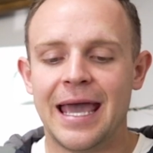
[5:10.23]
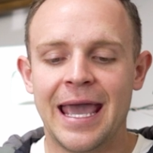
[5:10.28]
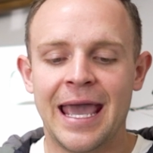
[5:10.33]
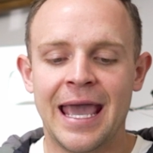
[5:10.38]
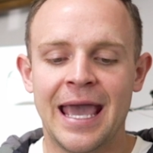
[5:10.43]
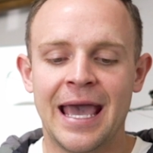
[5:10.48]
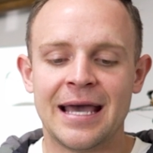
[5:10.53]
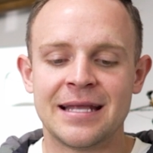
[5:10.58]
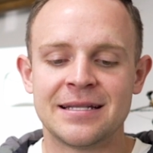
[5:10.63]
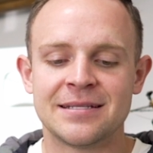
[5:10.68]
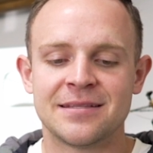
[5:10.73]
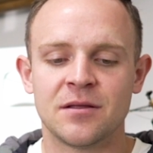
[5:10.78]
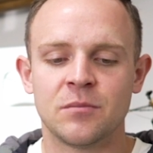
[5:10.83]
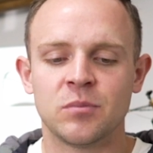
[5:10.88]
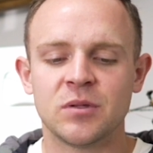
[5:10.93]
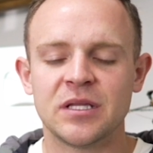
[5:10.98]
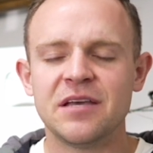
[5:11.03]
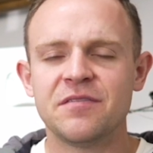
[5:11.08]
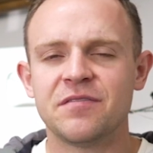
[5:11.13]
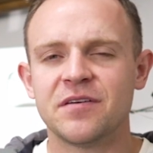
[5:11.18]
and the
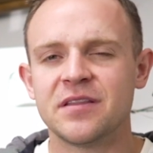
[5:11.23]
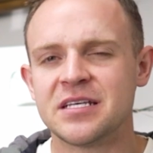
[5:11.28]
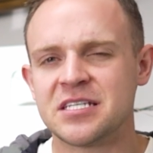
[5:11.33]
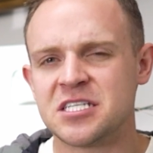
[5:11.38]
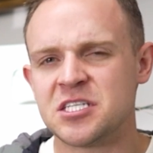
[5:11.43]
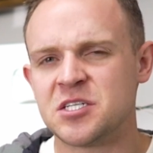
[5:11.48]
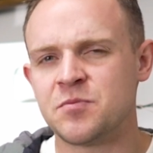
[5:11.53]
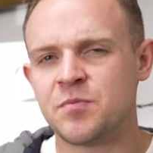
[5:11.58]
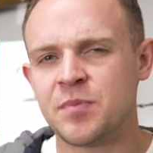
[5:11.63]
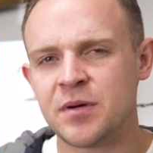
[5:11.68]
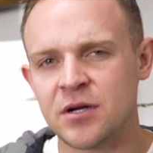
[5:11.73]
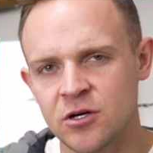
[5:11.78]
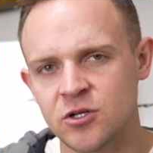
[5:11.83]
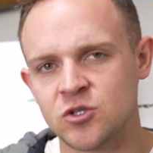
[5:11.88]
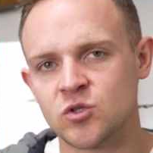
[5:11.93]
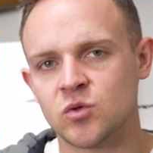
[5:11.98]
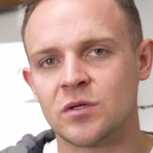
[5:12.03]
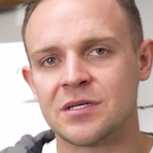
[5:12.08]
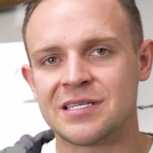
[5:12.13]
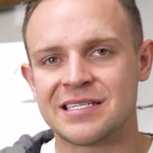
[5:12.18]
belief in the
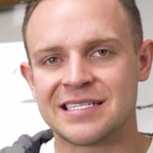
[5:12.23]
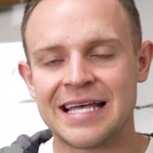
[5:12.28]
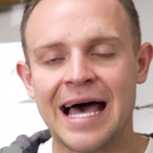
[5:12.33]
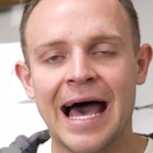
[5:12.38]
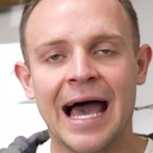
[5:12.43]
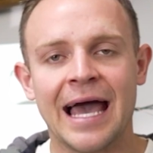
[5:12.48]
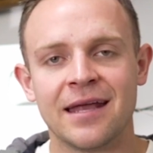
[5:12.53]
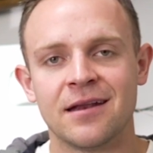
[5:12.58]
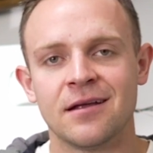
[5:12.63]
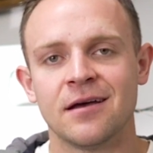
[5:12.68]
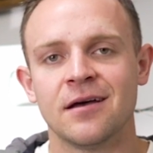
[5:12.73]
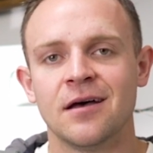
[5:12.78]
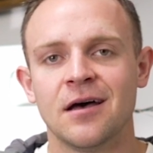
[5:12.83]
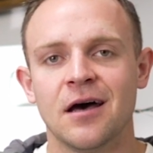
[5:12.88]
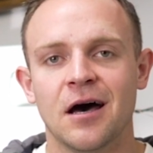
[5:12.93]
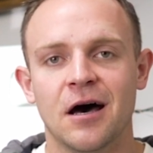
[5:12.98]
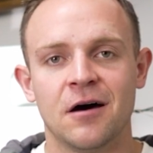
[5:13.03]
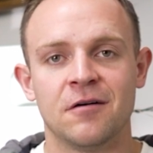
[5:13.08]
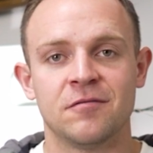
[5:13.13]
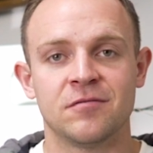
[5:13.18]
spiritual side
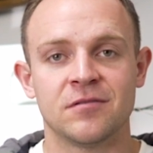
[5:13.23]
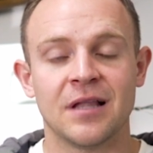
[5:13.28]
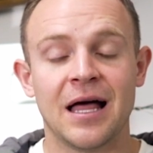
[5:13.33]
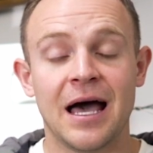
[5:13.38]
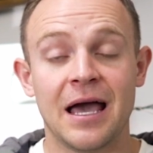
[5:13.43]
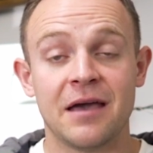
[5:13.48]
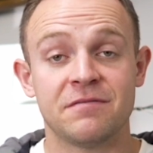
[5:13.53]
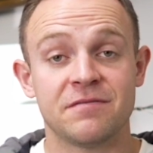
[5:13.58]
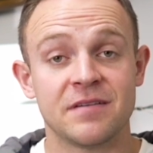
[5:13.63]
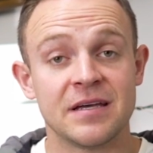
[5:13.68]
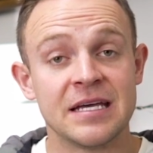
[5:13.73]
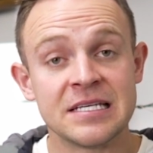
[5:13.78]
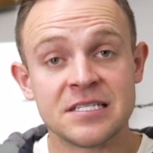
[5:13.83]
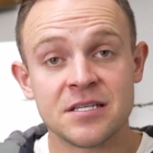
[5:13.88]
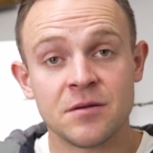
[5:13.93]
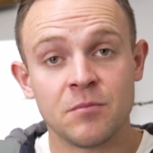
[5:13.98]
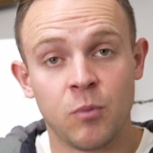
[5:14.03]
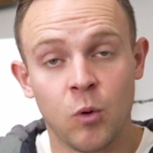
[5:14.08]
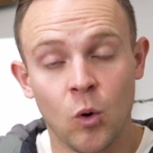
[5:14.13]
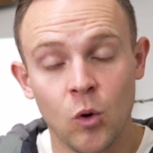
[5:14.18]
of life is
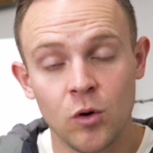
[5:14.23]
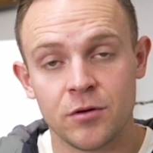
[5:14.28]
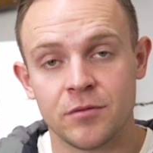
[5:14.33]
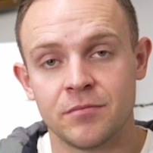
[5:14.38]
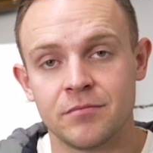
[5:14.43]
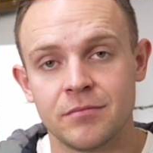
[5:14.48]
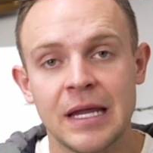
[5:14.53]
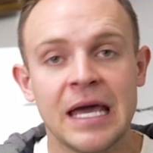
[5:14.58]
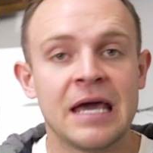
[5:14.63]
important,